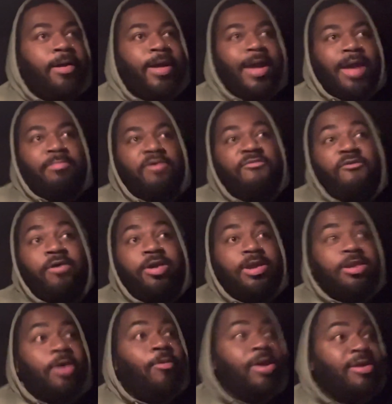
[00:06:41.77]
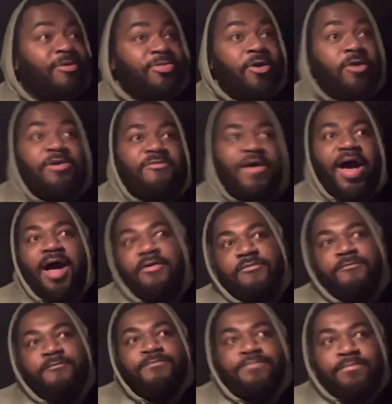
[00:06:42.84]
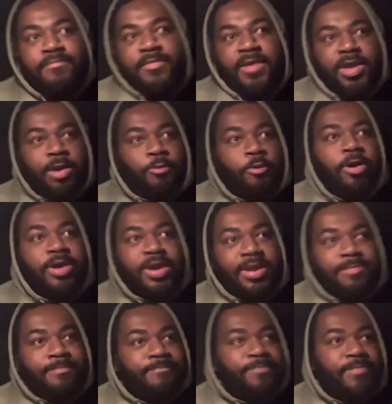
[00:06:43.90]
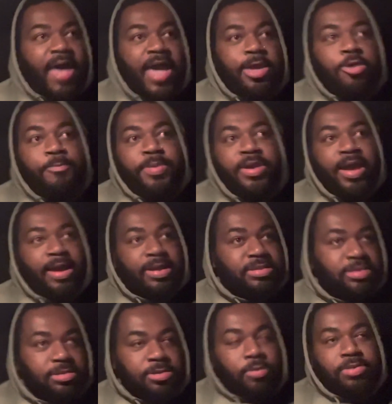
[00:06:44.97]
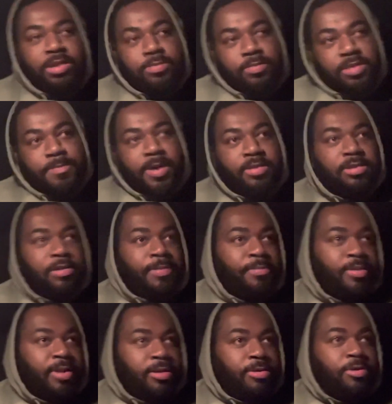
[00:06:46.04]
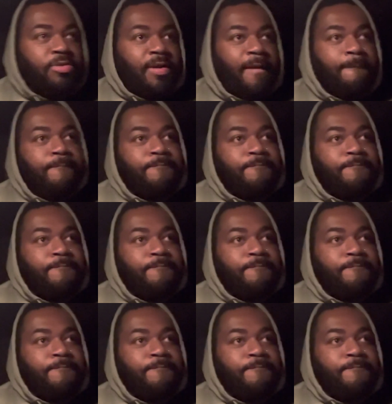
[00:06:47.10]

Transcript: And before you know it, you're 35 and you're working at UPS. No disrespect to the people that do that.